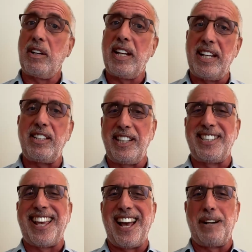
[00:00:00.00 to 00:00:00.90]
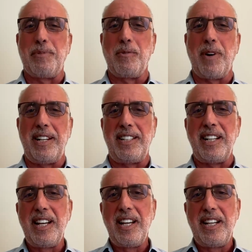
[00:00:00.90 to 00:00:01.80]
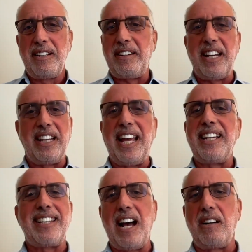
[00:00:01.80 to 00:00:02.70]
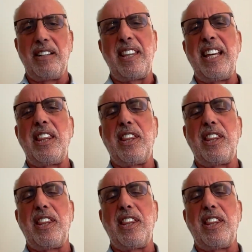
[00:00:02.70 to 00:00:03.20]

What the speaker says: easily scannable one. And he lays out, I think,